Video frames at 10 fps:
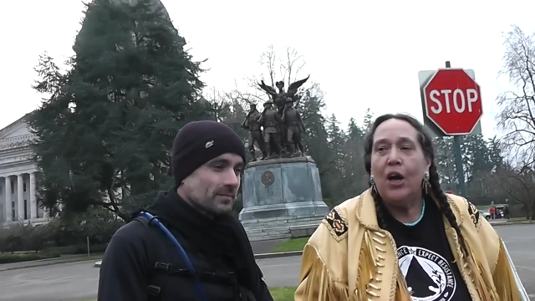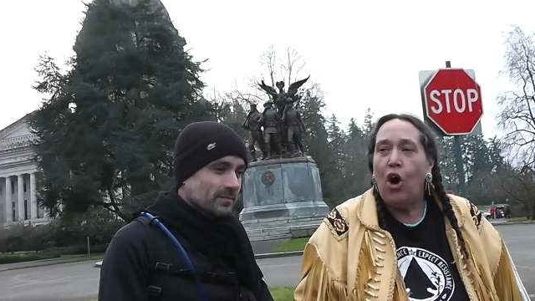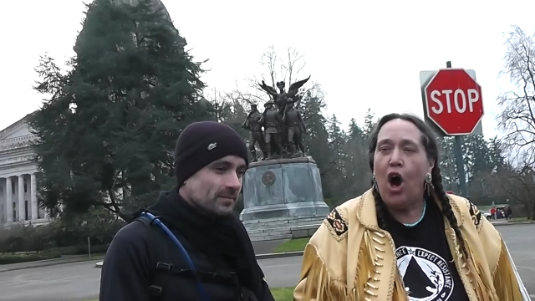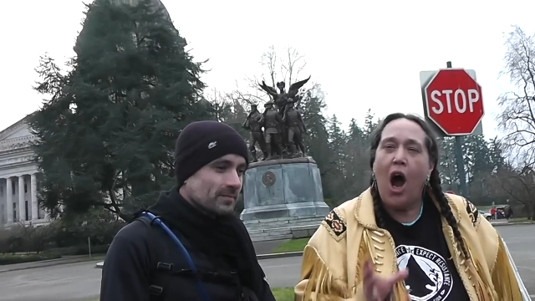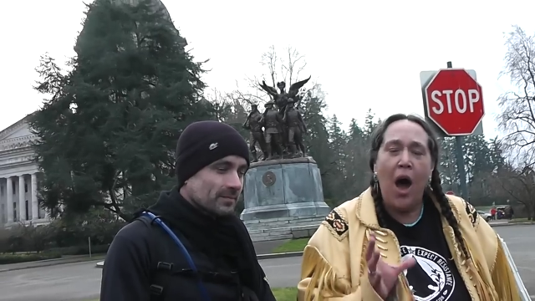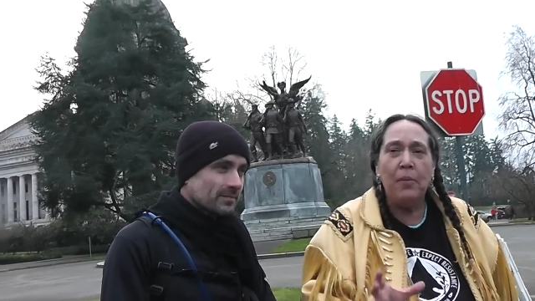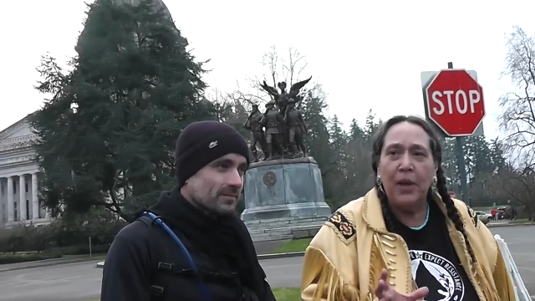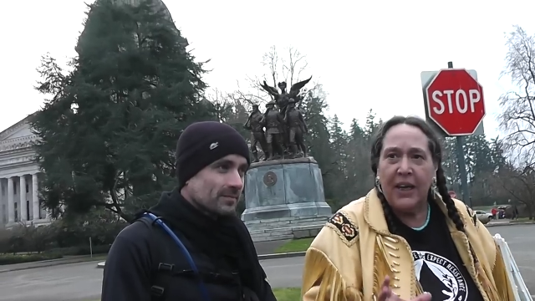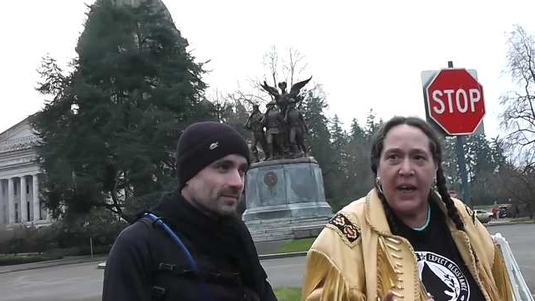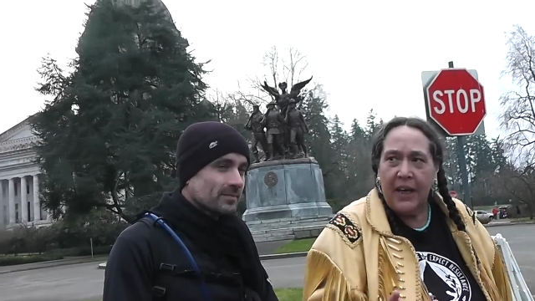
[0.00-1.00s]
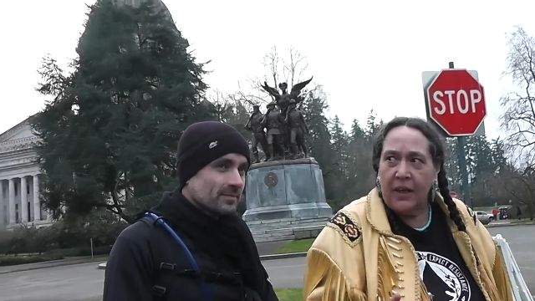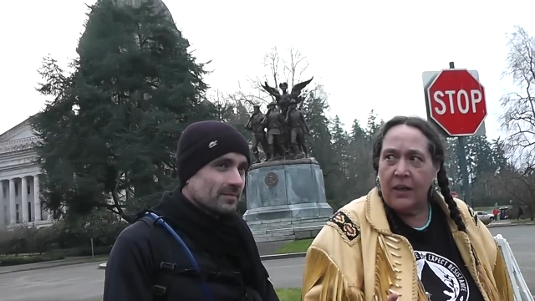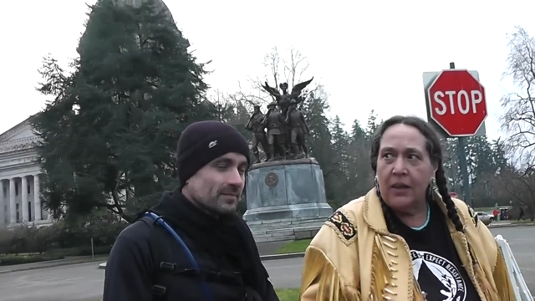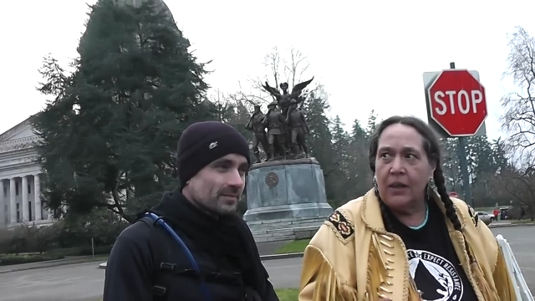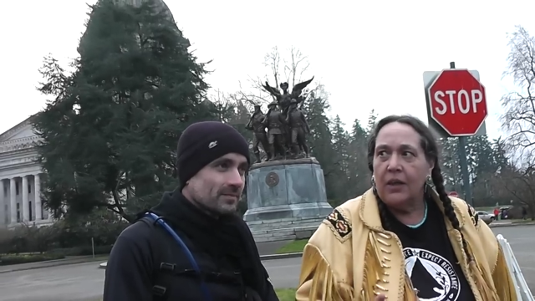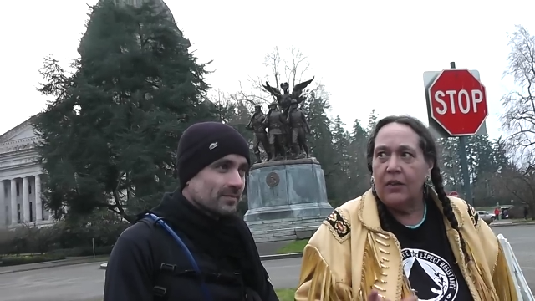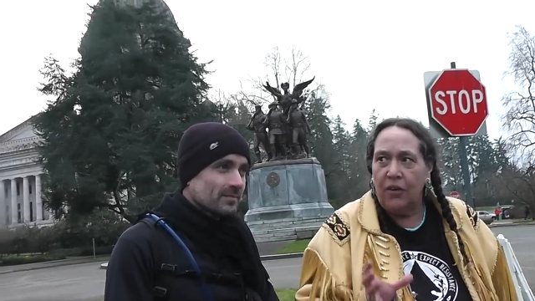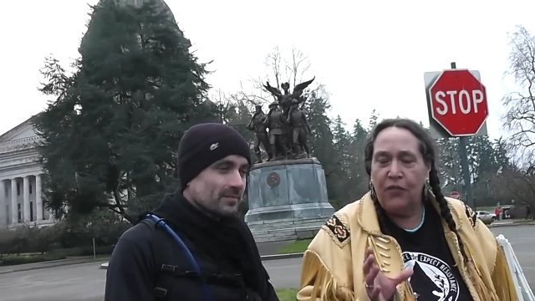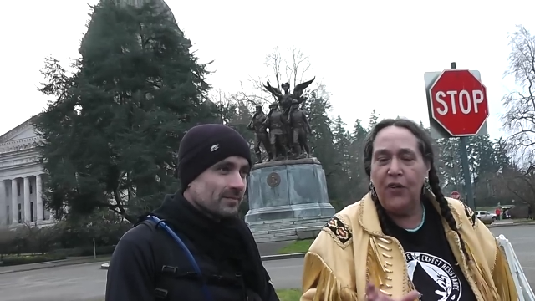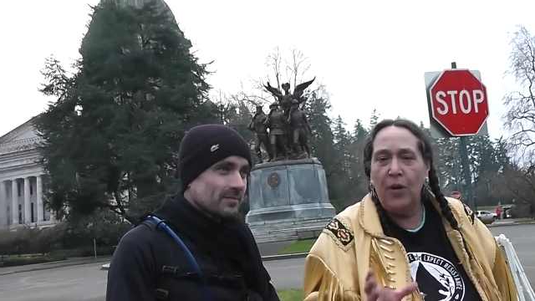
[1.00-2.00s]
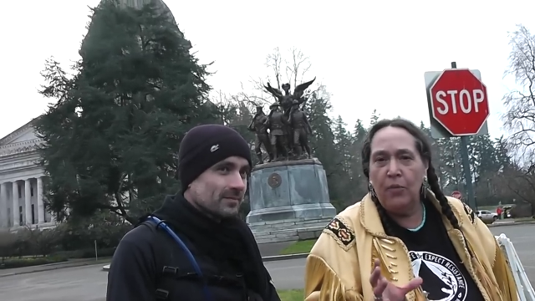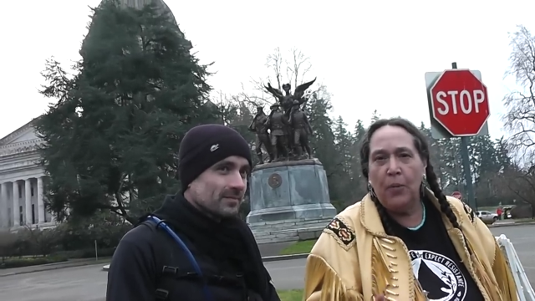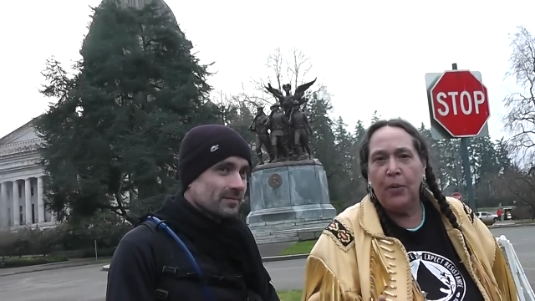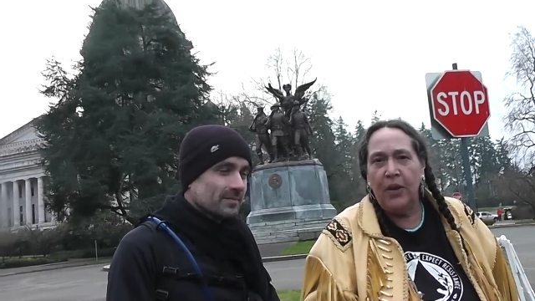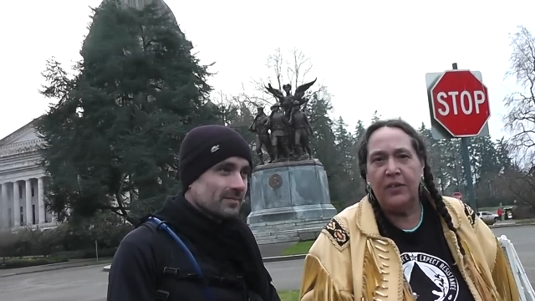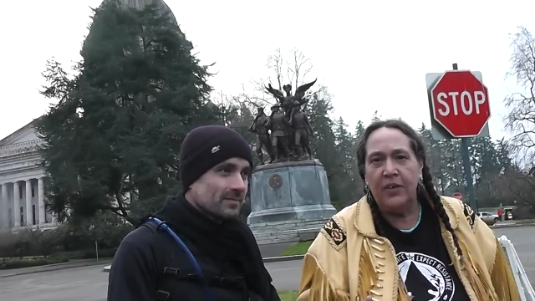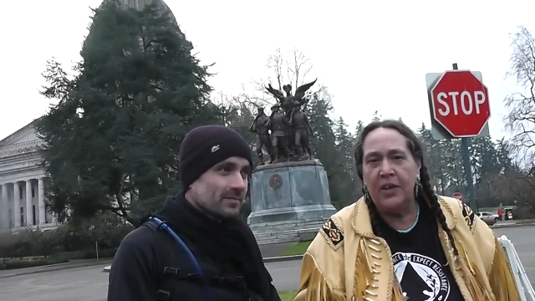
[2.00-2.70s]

Speaker 1: are obligated to film the police